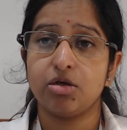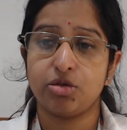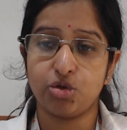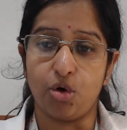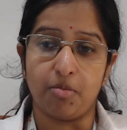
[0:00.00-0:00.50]

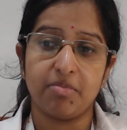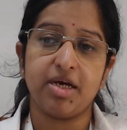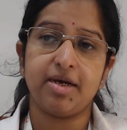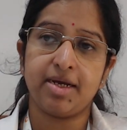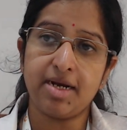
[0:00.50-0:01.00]
So,
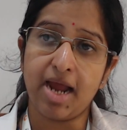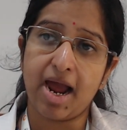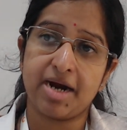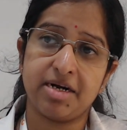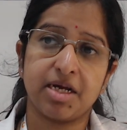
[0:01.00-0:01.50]

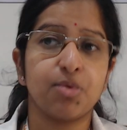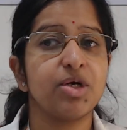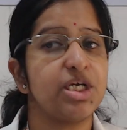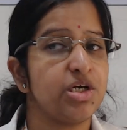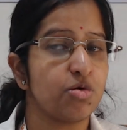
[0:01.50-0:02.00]

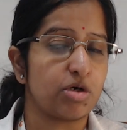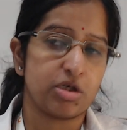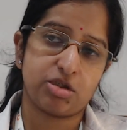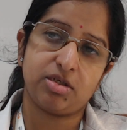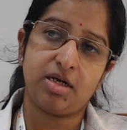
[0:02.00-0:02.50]
inadequate
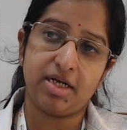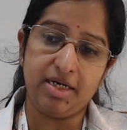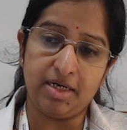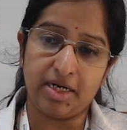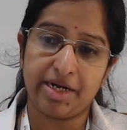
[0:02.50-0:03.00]
nutritional
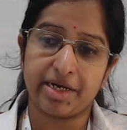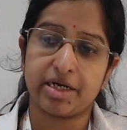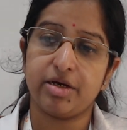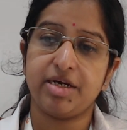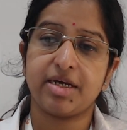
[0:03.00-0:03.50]

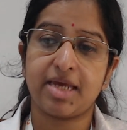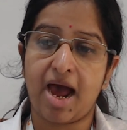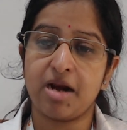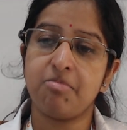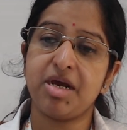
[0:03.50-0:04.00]
intake
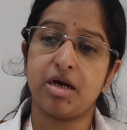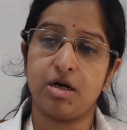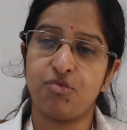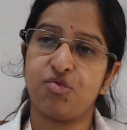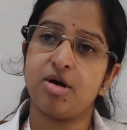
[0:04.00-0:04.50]
can be
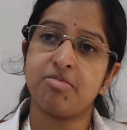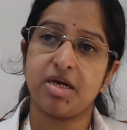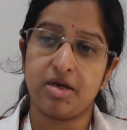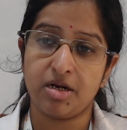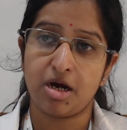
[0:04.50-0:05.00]

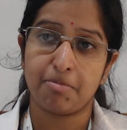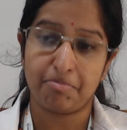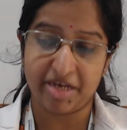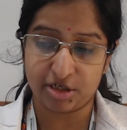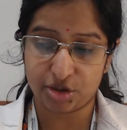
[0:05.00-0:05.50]
confirmed in a
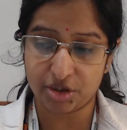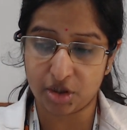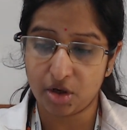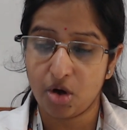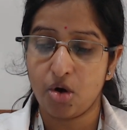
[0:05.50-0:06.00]

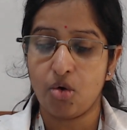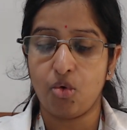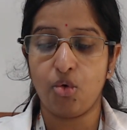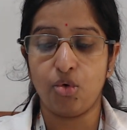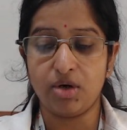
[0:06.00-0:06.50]
patient
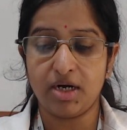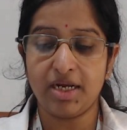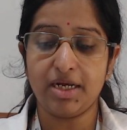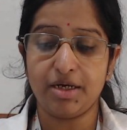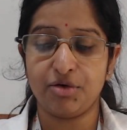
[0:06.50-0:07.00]

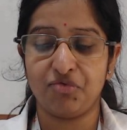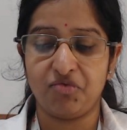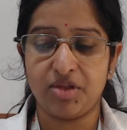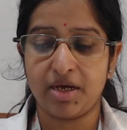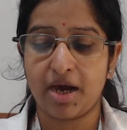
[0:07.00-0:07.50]
only if
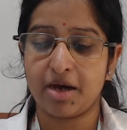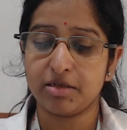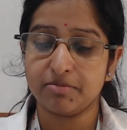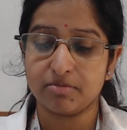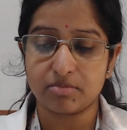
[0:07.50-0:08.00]
they
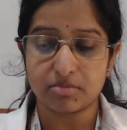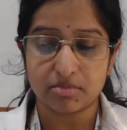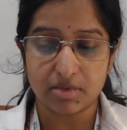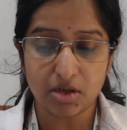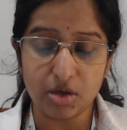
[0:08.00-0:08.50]
are
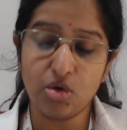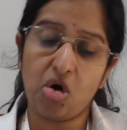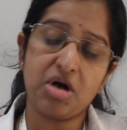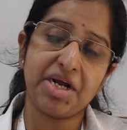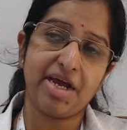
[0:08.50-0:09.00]

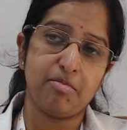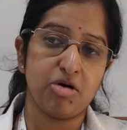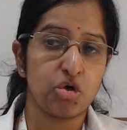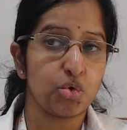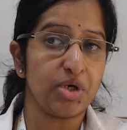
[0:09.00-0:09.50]
not
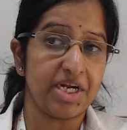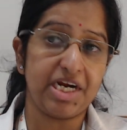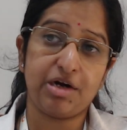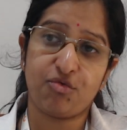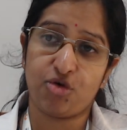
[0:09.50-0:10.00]
able to
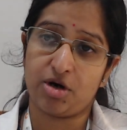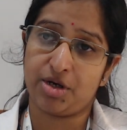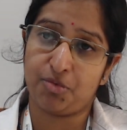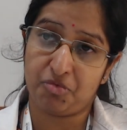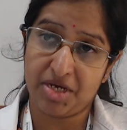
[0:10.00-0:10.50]
eat for
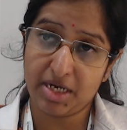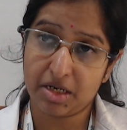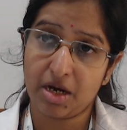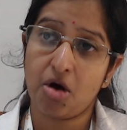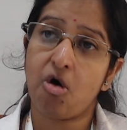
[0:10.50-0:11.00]
a week,
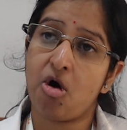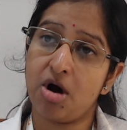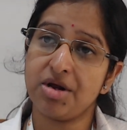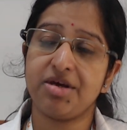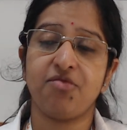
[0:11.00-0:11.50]

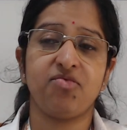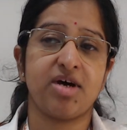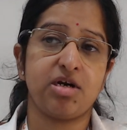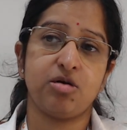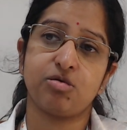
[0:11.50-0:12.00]
or if
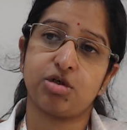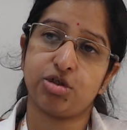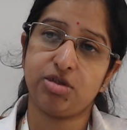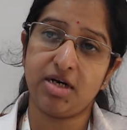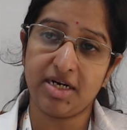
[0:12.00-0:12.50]
their
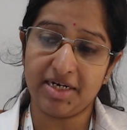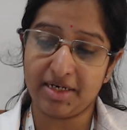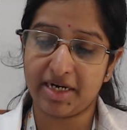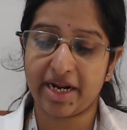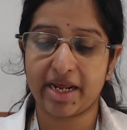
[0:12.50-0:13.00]
nutritional
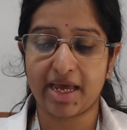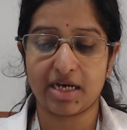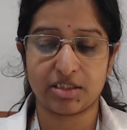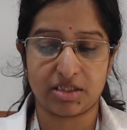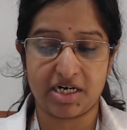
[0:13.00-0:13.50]
intake
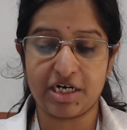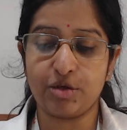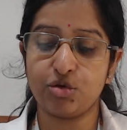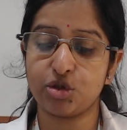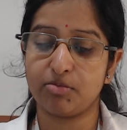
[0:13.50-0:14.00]
has
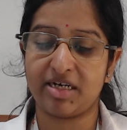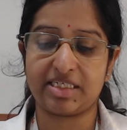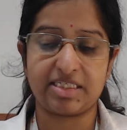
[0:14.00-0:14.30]
reduced by